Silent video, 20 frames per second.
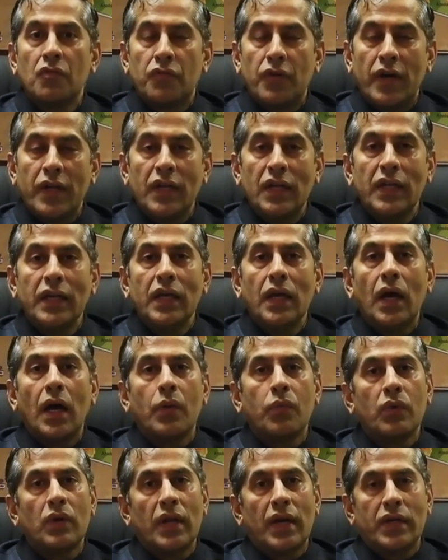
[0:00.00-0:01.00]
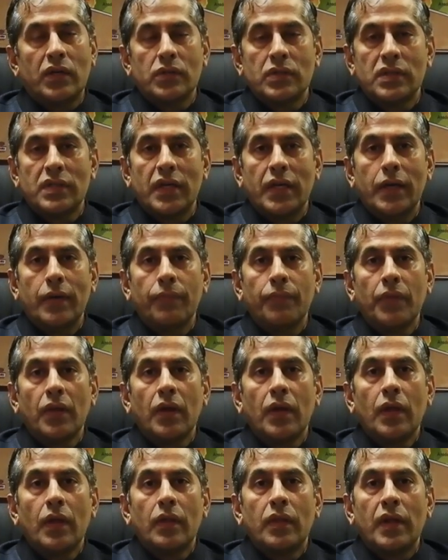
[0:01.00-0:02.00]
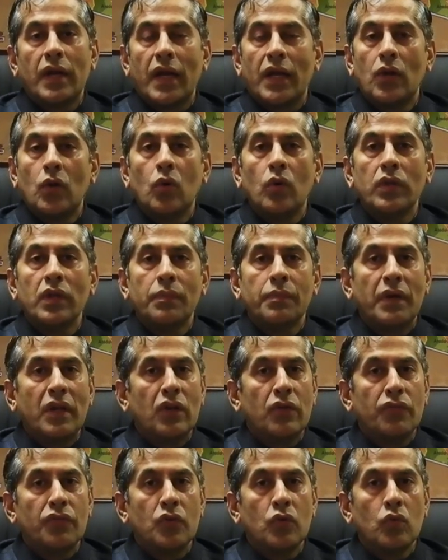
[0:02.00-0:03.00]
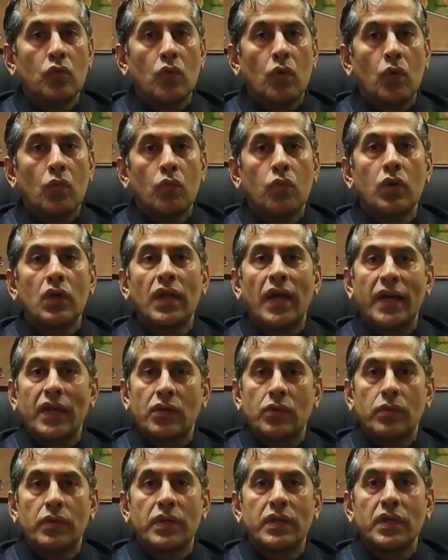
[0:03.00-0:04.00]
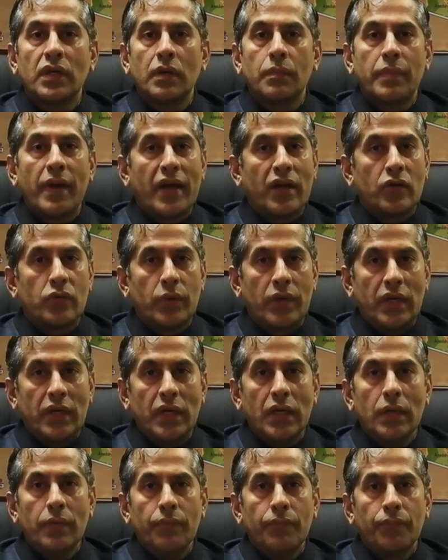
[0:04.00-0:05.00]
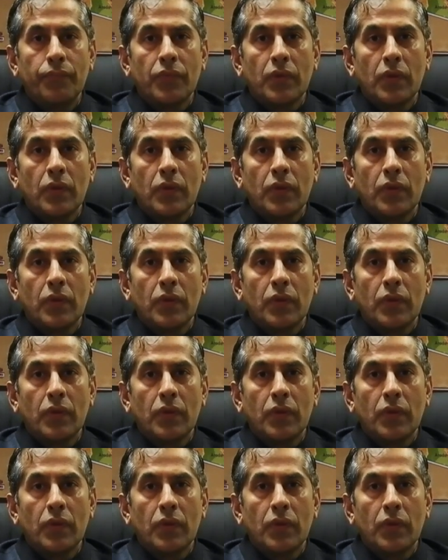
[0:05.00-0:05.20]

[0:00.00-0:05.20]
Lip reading: Finally, I would like to say that I know that many of you would like to return back to India,